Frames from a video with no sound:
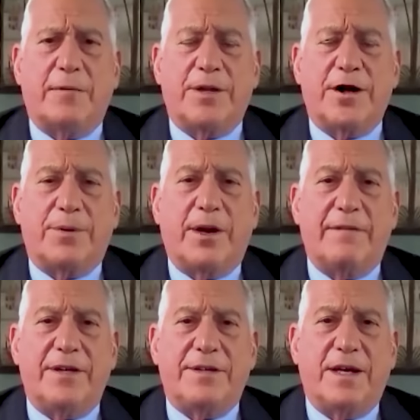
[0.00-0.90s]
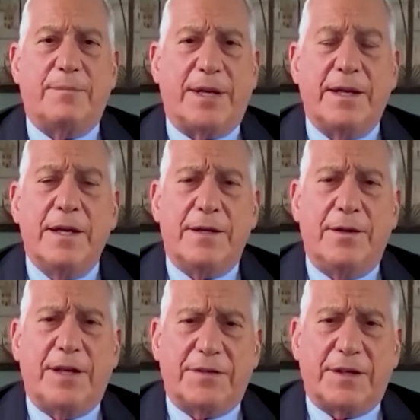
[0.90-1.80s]
that with a private company?
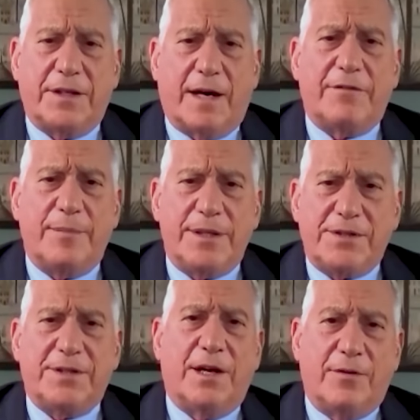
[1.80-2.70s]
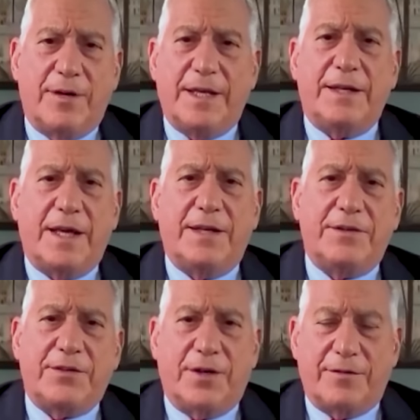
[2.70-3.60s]
You think the government should go in
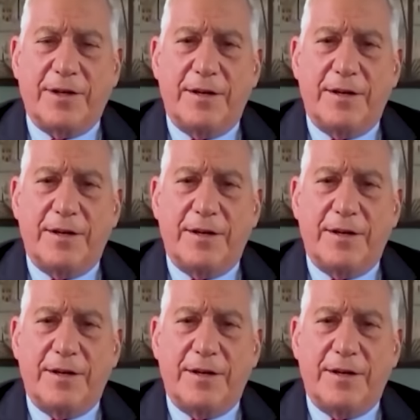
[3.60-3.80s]
and sort of